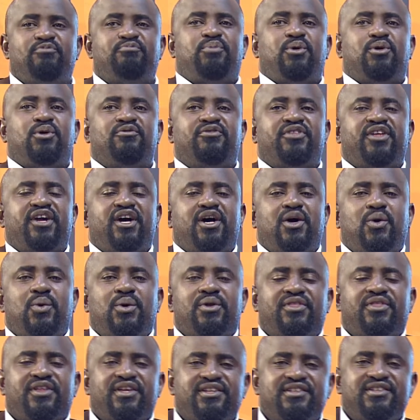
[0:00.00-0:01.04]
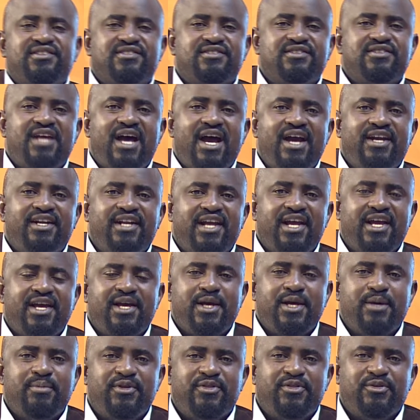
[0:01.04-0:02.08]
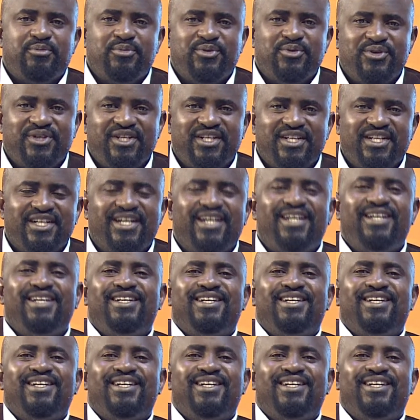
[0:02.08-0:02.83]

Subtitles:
of the hour, that is 9 a.m. in the morning.